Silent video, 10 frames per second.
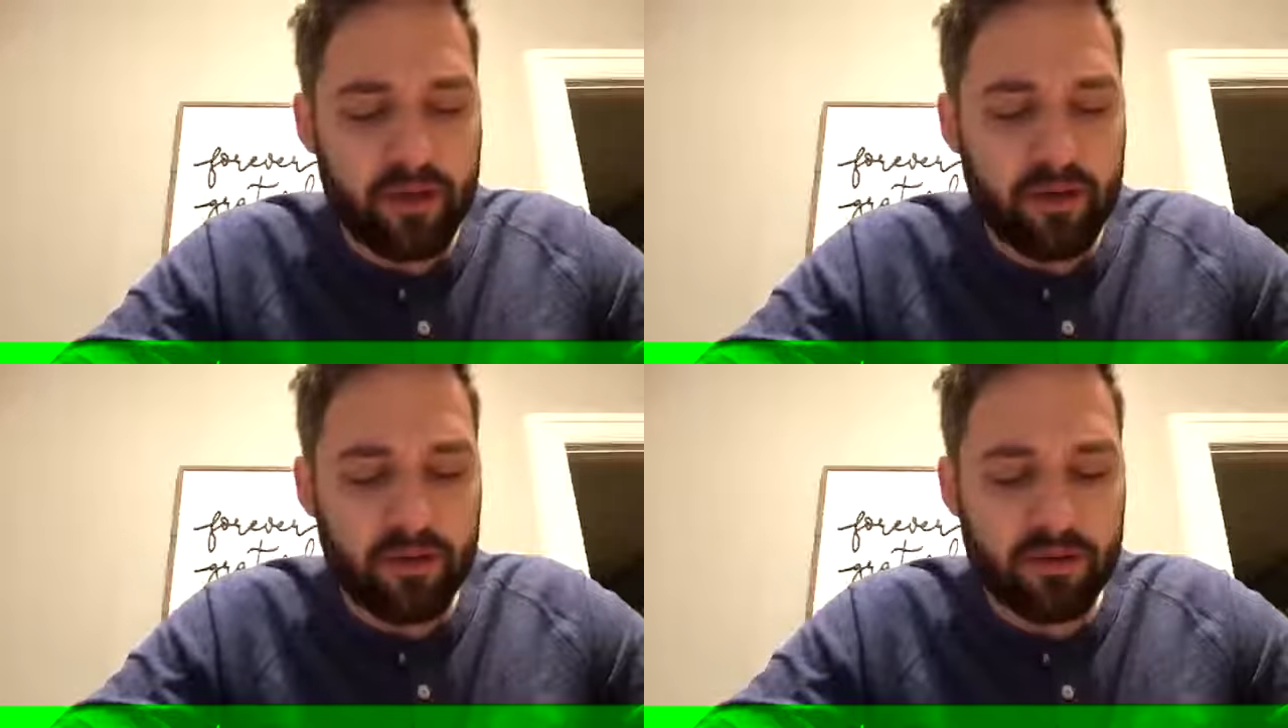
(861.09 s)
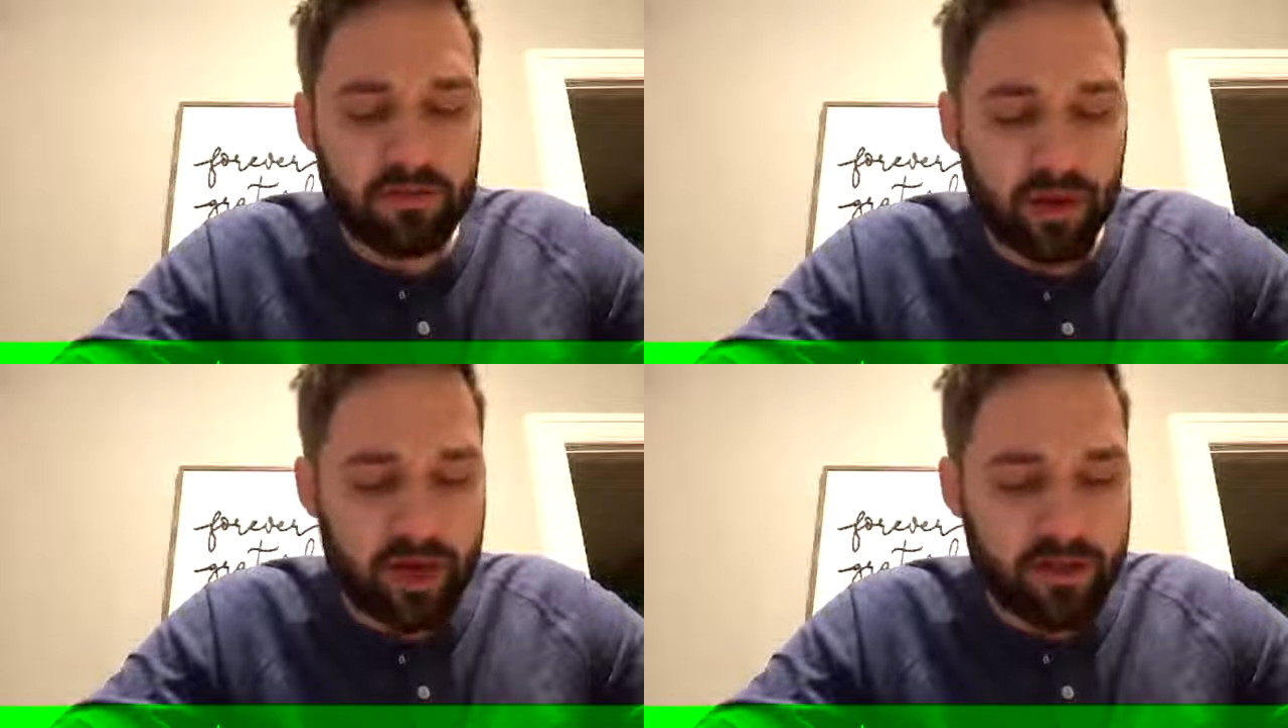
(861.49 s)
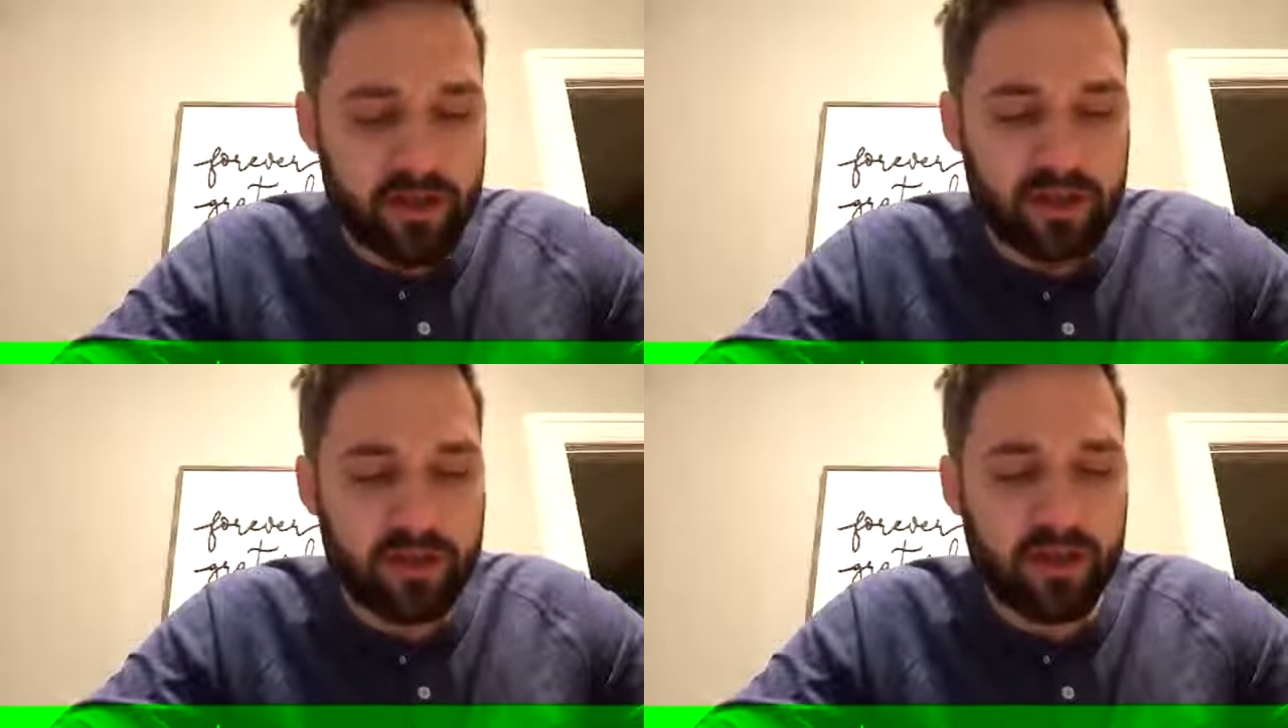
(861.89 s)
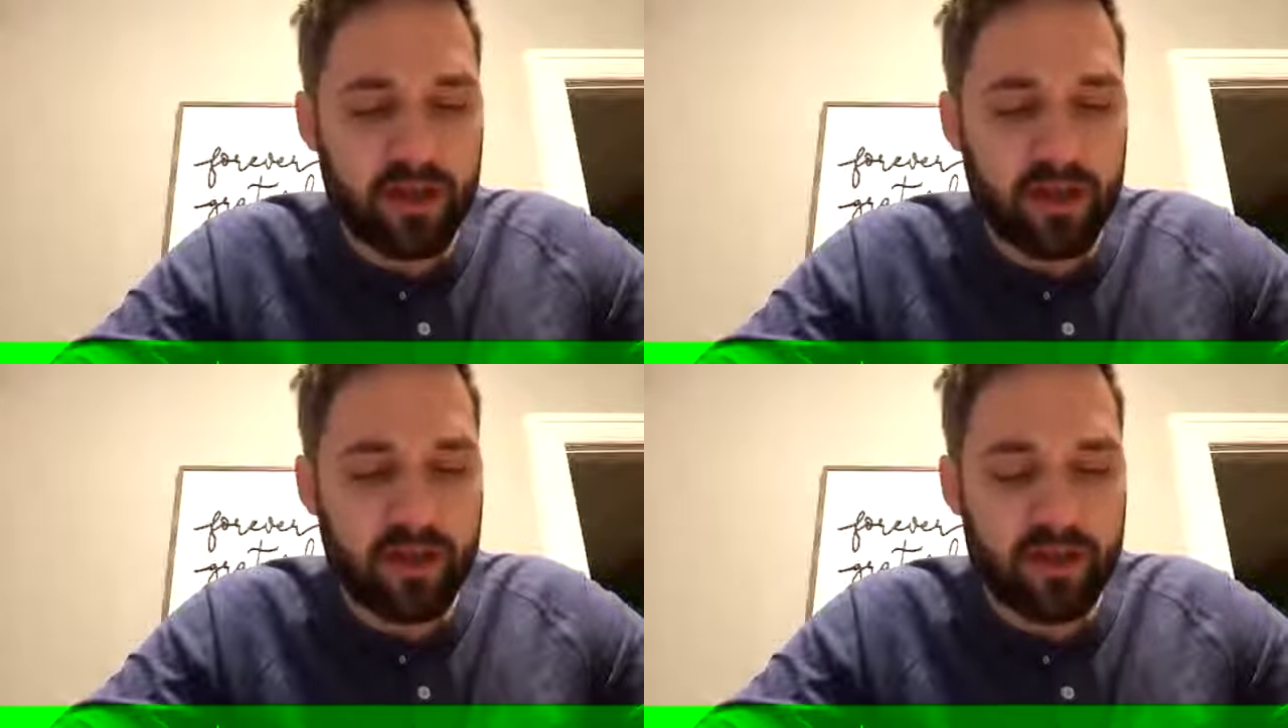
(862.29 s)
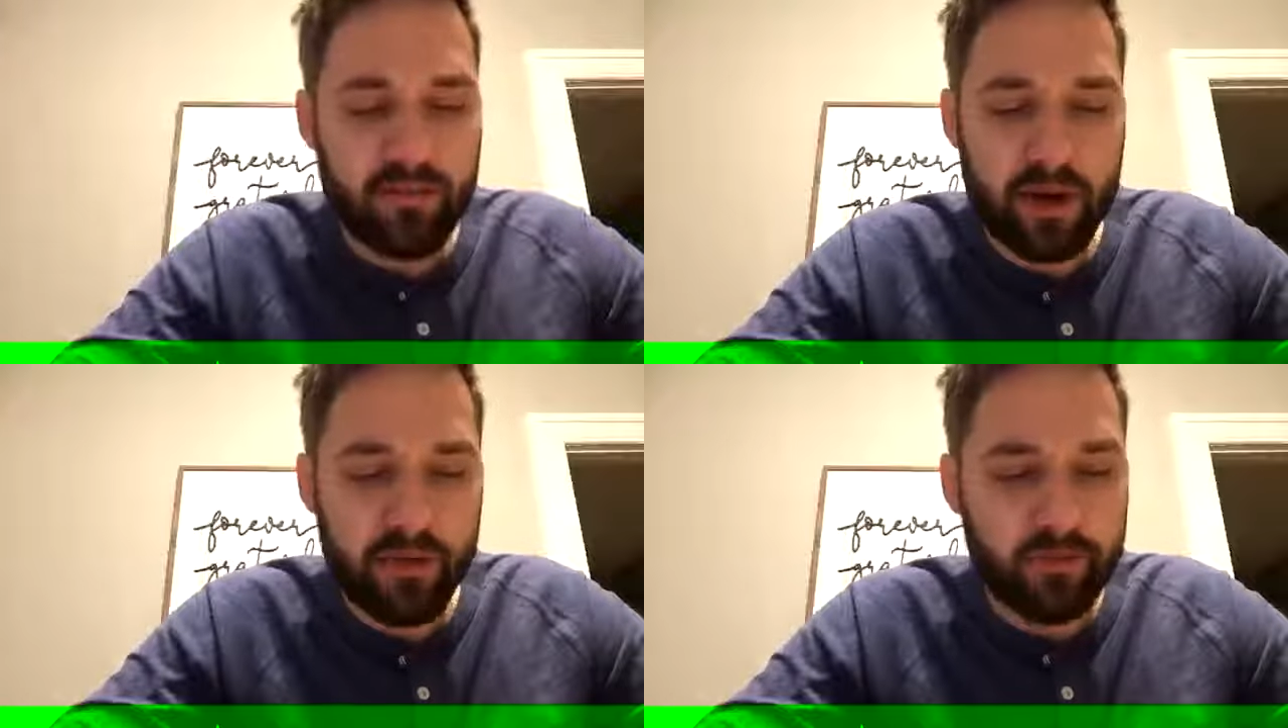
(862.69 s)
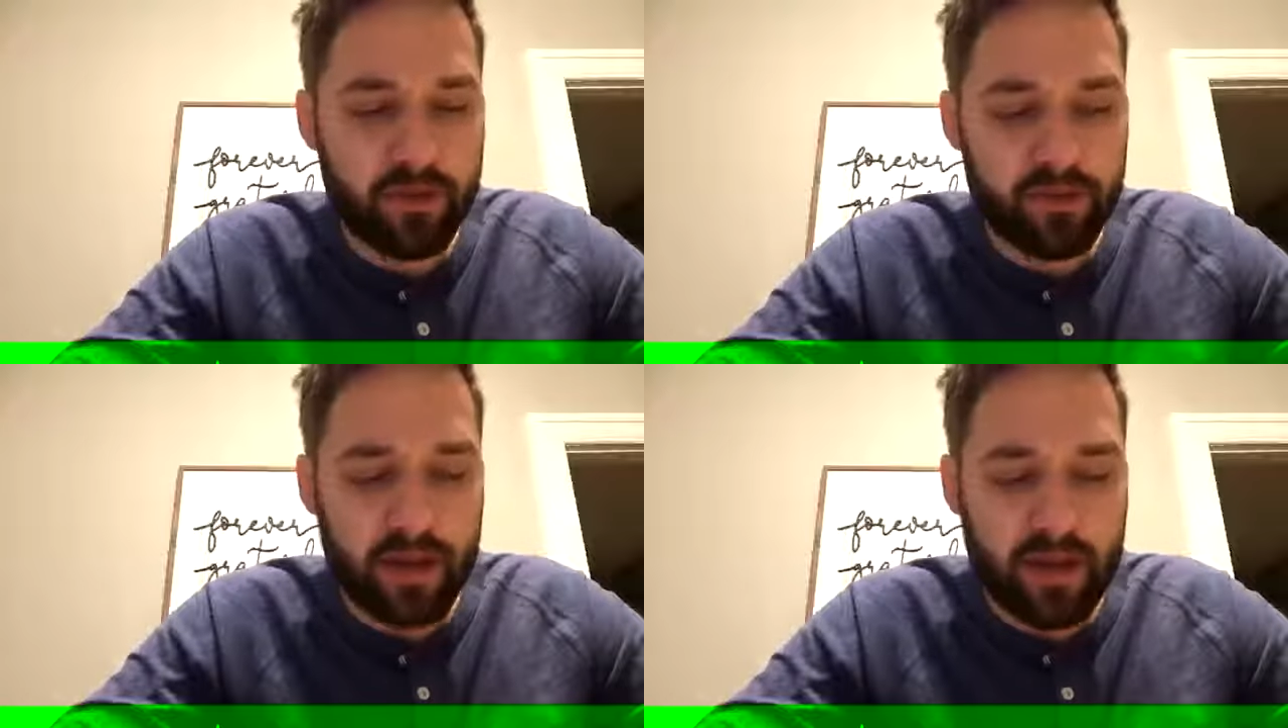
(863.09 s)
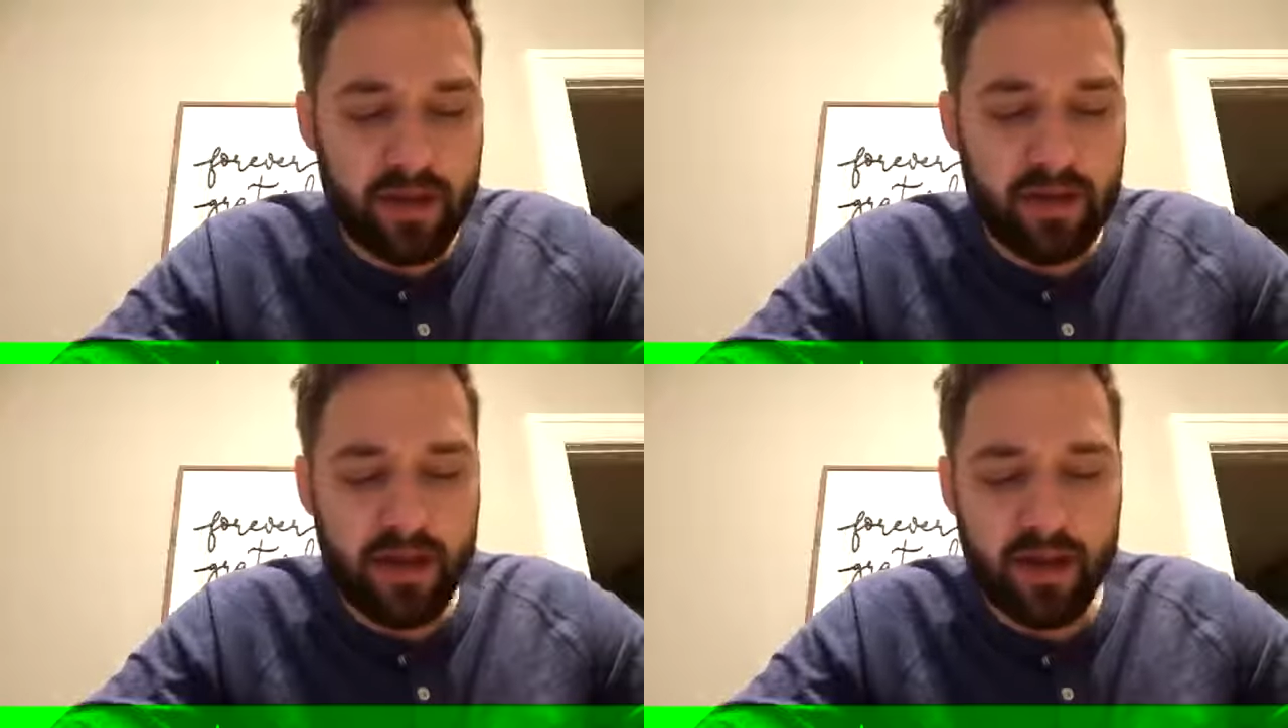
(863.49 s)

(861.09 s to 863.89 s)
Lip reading: those branches that bear fruit, God.